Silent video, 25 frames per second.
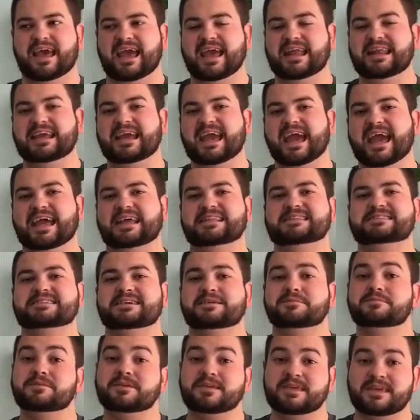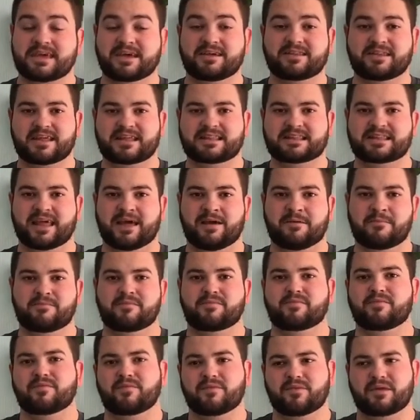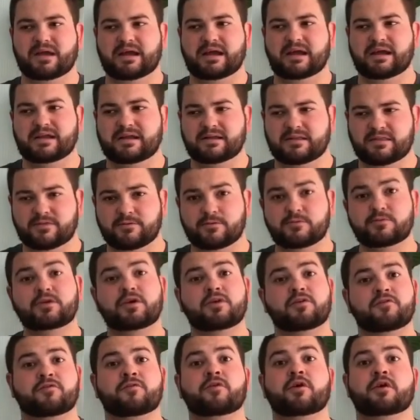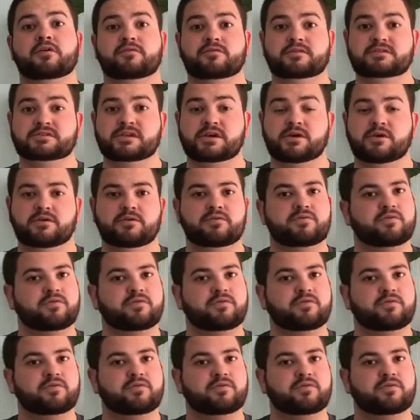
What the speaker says: and he ends up killing them through no fault of his own.